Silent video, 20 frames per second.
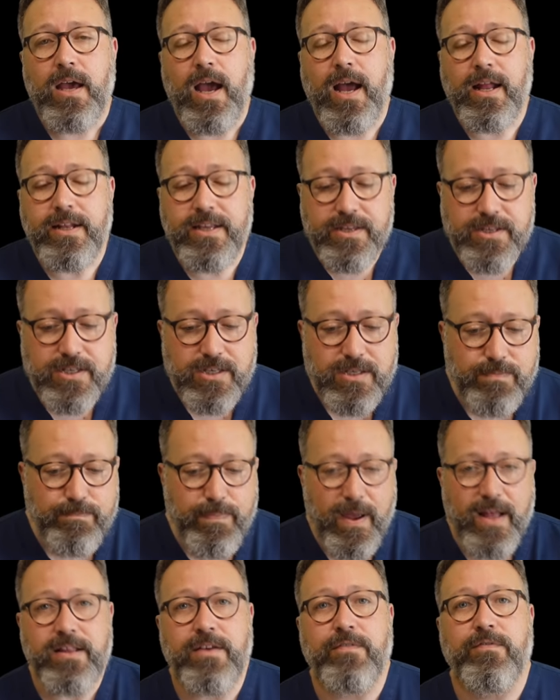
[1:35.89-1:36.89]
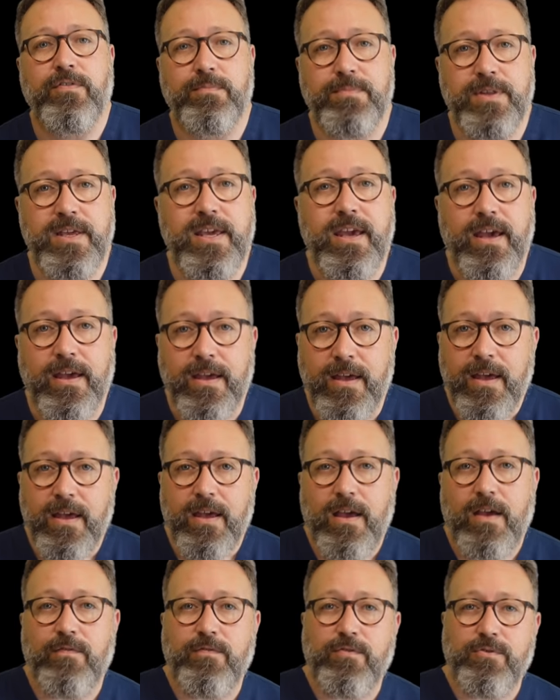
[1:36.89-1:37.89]
and expel it from the ear.
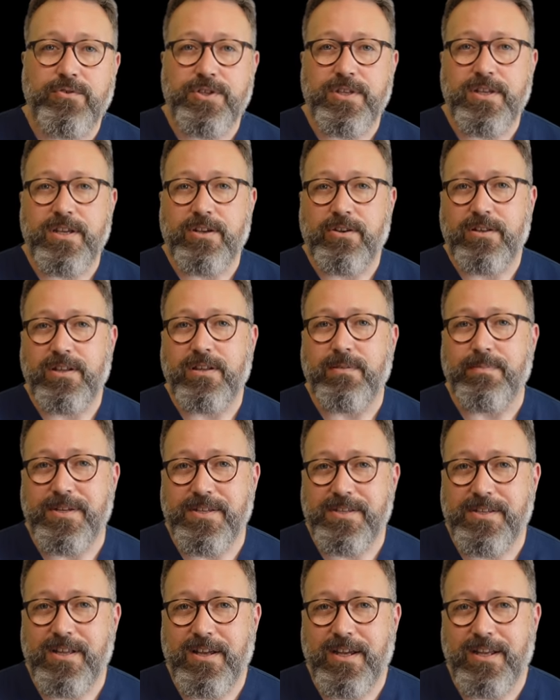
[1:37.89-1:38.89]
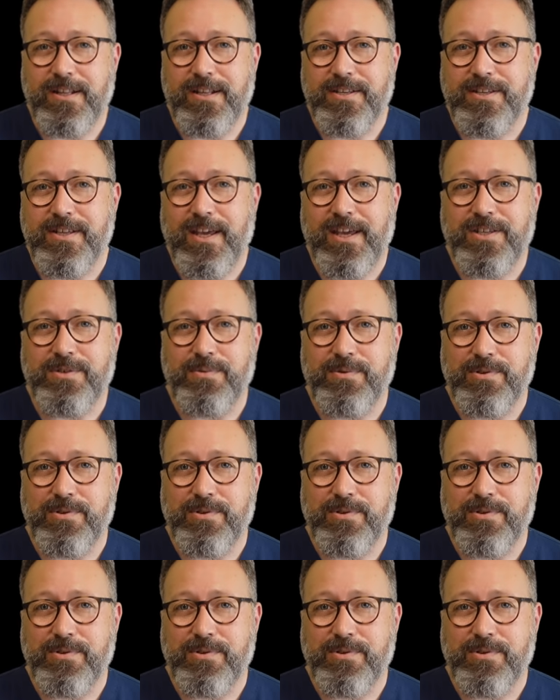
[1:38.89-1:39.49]
Unfortunately, you got a little bit stuck in this case.